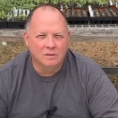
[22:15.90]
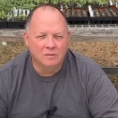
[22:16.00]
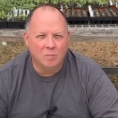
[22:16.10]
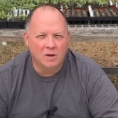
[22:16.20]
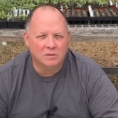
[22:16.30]

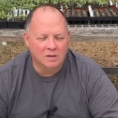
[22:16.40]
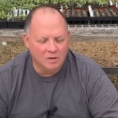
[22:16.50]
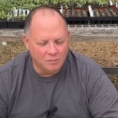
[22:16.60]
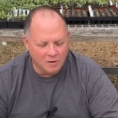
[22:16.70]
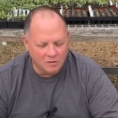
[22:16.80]
especially
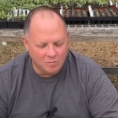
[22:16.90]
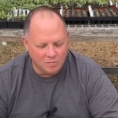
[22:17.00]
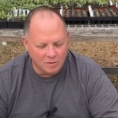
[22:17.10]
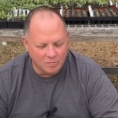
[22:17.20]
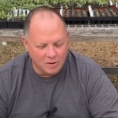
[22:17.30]
if there's
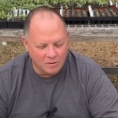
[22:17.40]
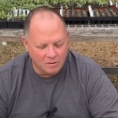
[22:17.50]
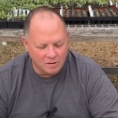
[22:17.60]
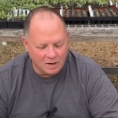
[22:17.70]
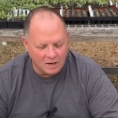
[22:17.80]

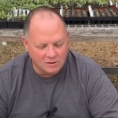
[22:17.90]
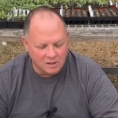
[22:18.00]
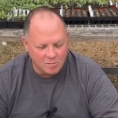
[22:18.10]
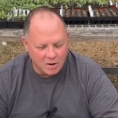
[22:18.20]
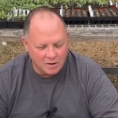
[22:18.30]
been
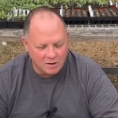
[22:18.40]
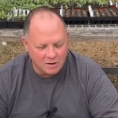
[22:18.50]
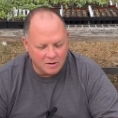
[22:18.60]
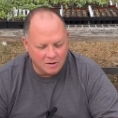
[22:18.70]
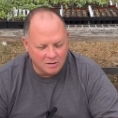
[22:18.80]
nicely
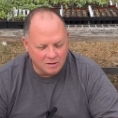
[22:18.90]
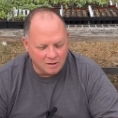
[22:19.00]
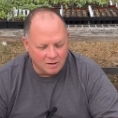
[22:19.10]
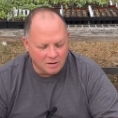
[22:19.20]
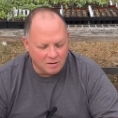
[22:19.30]
buttered and
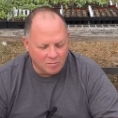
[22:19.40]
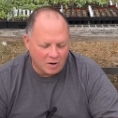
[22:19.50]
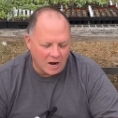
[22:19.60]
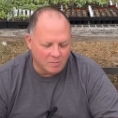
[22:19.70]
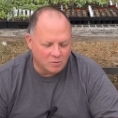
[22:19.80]

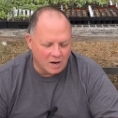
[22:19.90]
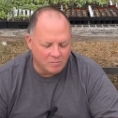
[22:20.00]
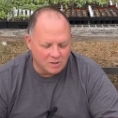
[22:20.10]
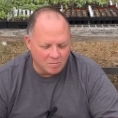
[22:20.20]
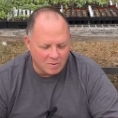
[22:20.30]
perhaps
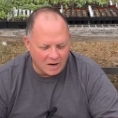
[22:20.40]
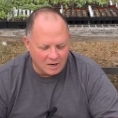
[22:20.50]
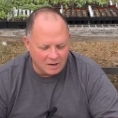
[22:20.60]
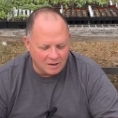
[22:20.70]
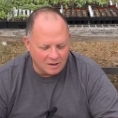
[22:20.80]
wrapped in
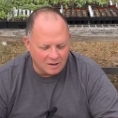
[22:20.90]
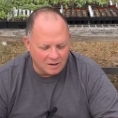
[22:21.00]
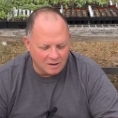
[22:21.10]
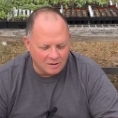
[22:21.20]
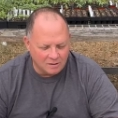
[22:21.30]

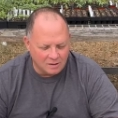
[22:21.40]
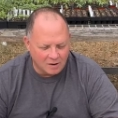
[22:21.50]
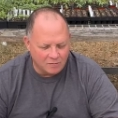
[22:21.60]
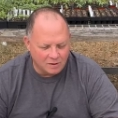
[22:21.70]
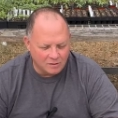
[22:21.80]
bacon,
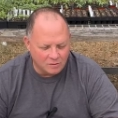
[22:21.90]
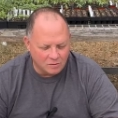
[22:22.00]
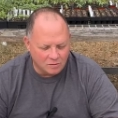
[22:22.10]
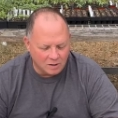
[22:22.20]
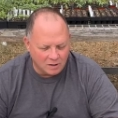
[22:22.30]
definitely a
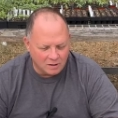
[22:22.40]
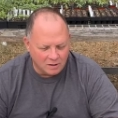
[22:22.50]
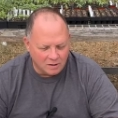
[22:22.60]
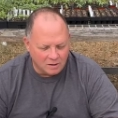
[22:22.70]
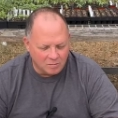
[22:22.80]
little
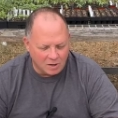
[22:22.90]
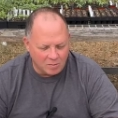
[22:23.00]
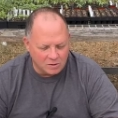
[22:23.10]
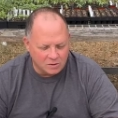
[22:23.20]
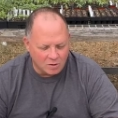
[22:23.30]

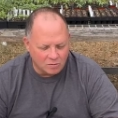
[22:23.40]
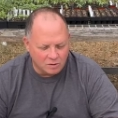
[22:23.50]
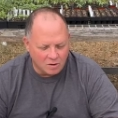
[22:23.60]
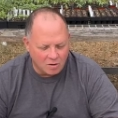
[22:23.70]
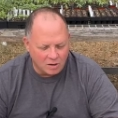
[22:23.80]
maybe salt
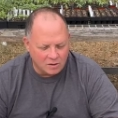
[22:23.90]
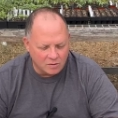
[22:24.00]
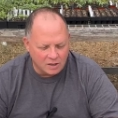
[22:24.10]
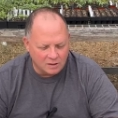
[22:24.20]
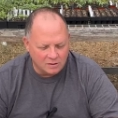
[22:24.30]
and garlic
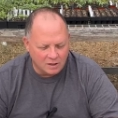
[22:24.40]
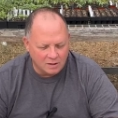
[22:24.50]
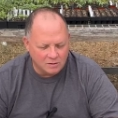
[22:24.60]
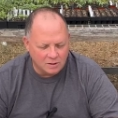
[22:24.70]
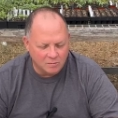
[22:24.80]
on that
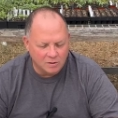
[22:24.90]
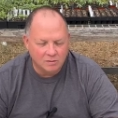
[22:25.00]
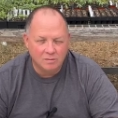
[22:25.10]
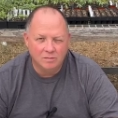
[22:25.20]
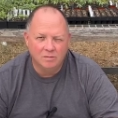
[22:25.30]
thing or
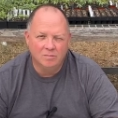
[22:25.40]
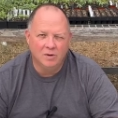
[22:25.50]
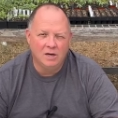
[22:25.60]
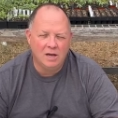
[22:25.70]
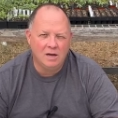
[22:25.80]
something.
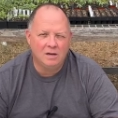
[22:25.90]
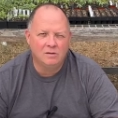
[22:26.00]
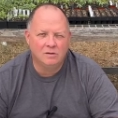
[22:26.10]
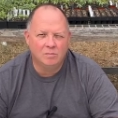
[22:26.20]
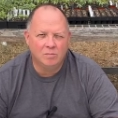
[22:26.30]
But
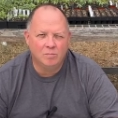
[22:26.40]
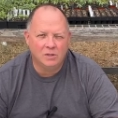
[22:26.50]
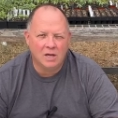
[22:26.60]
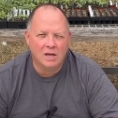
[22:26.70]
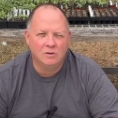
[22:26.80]
eating the
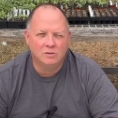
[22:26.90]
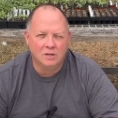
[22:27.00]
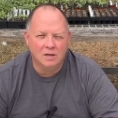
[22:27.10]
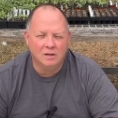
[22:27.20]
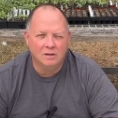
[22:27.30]
potato
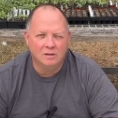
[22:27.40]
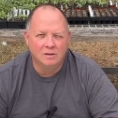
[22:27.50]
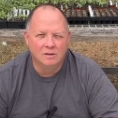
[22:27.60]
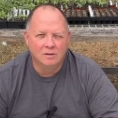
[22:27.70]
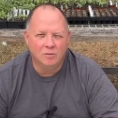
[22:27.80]
skin
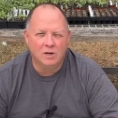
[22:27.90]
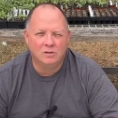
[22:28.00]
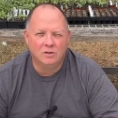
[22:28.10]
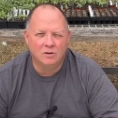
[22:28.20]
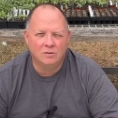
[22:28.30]
when
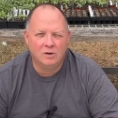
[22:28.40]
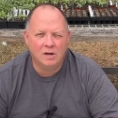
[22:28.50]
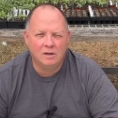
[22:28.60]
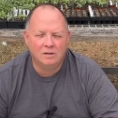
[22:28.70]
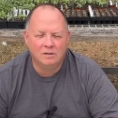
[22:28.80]
it's cooked
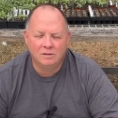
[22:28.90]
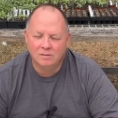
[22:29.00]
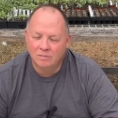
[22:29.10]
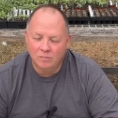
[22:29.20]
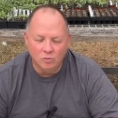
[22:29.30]
right,
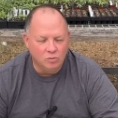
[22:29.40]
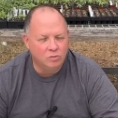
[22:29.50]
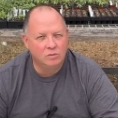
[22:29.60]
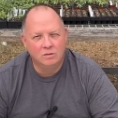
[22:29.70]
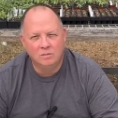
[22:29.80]

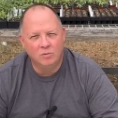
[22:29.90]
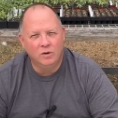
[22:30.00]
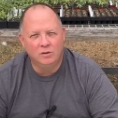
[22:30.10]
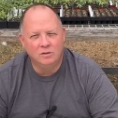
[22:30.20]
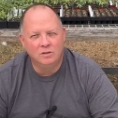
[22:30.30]
oof,
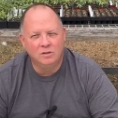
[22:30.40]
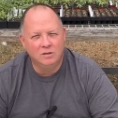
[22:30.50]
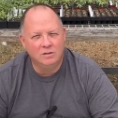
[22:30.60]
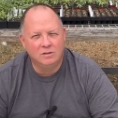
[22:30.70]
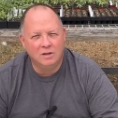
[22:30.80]
boy, those are
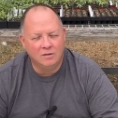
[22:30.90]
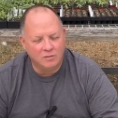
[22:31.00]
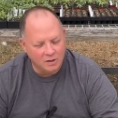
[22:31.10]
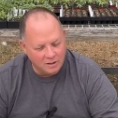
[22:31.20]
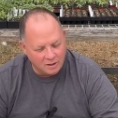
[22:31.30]
good
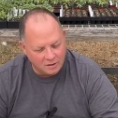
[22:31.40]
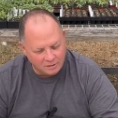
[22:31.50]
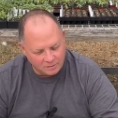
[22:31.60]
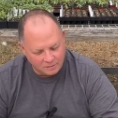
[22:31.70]
stuff right there.